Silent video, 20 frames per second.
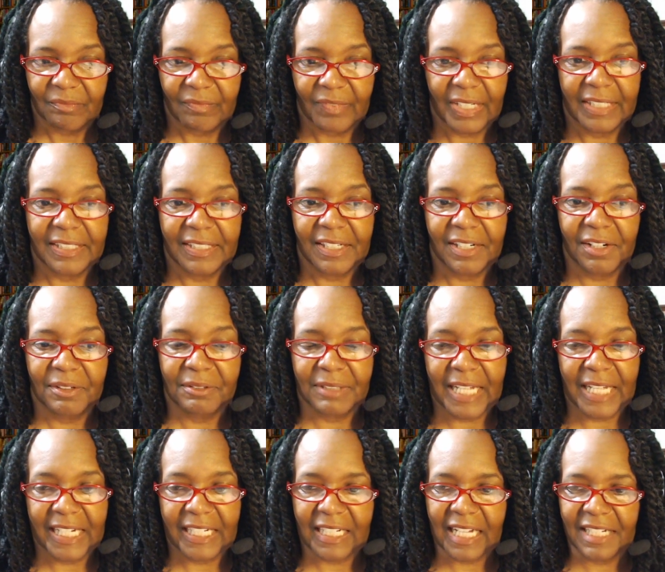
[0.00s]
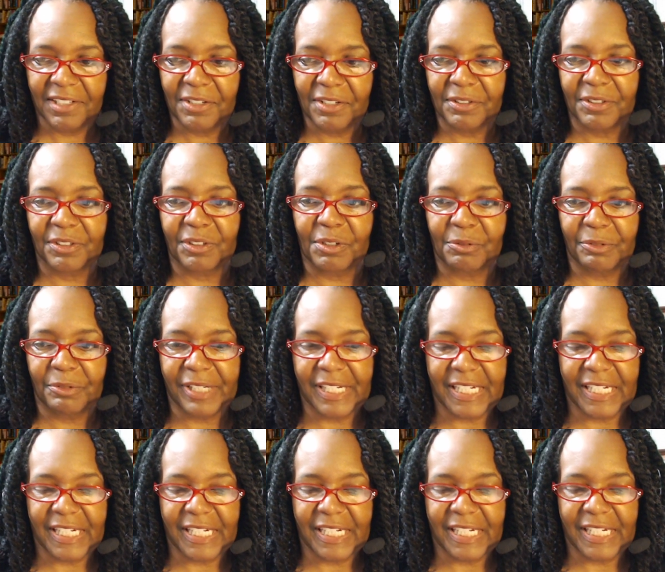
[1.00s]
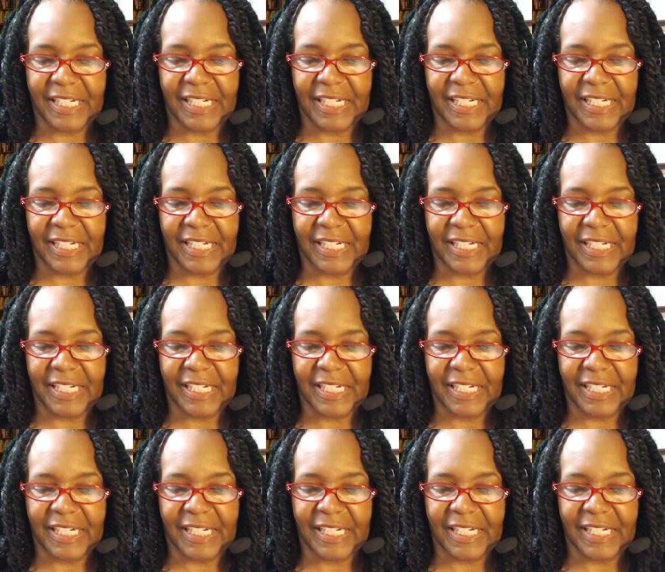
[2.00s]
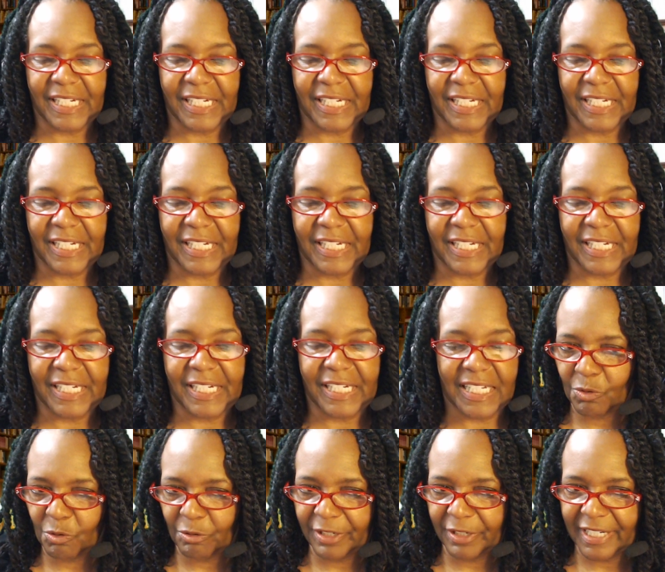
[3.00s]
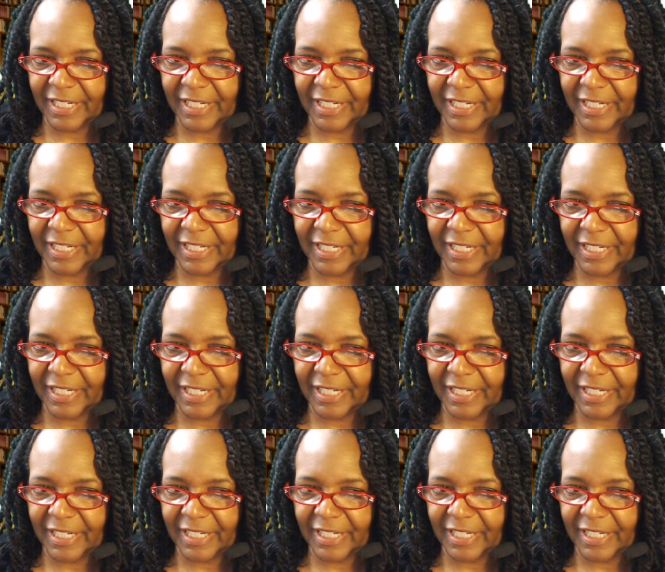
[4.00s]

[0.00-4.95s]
You know, like I know the Koreans, you know, it's a very couples oriented culture.